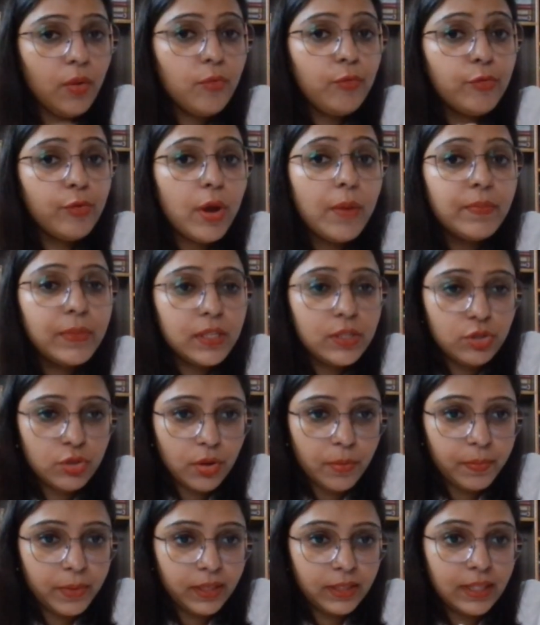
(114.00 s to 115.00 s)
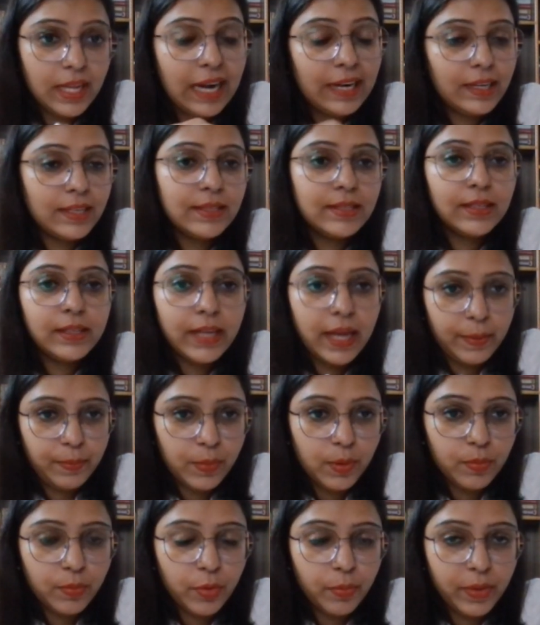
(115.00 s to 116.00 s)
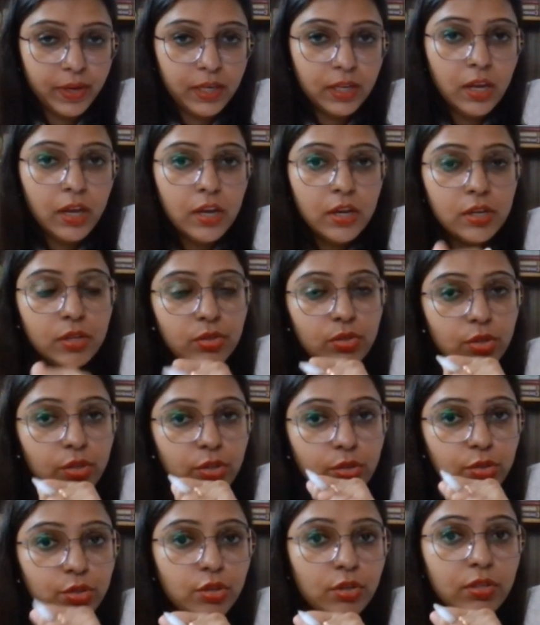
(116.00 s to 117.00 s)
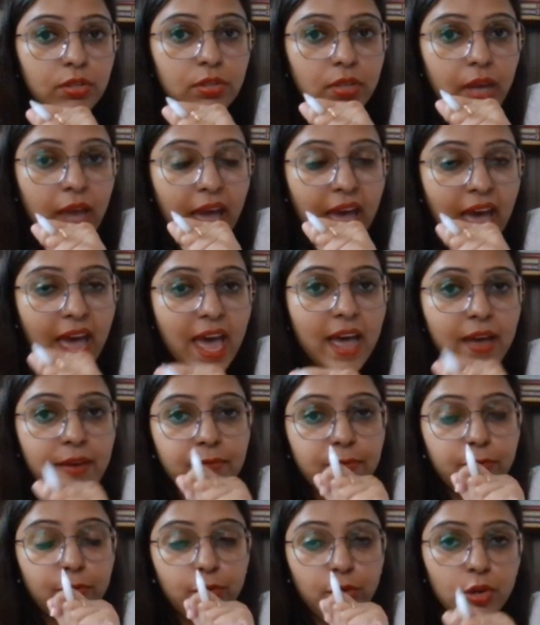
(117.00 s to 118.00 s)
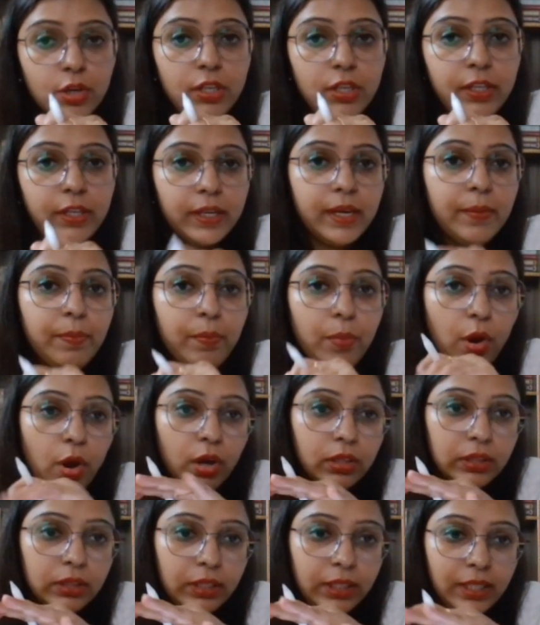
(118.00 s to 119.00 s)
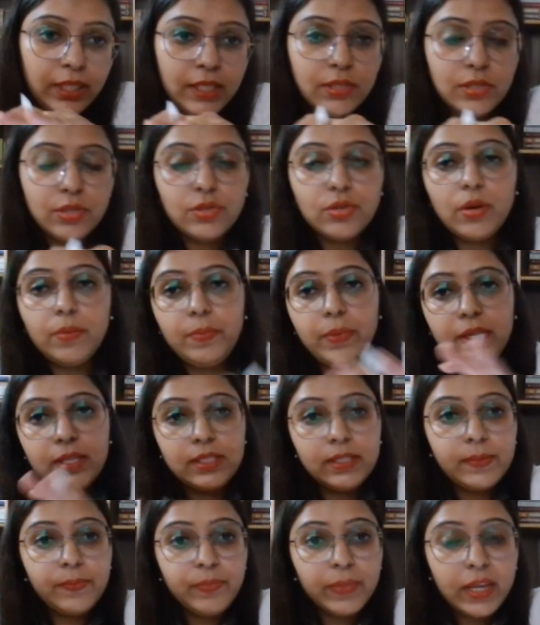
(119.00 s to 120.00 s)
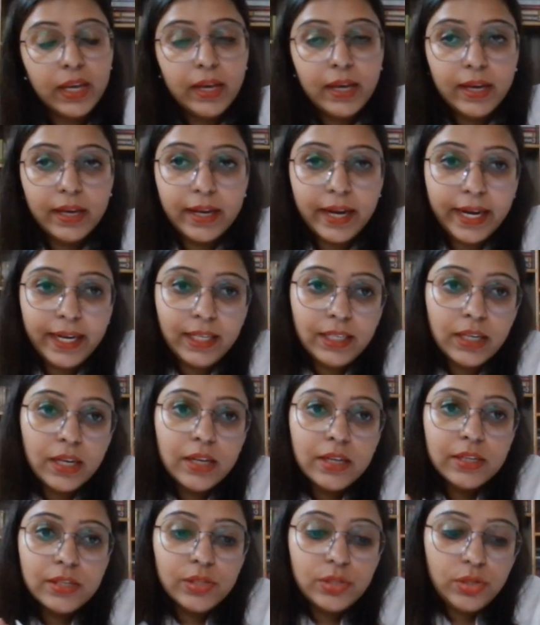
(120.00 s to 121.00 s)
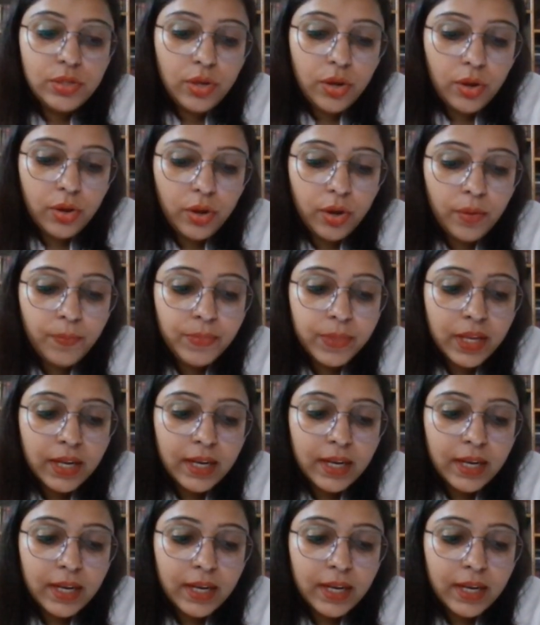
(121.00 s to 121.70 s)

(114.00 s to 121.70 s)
from this topic, that is the dipole moment. So you should have good grip on these topics, right? So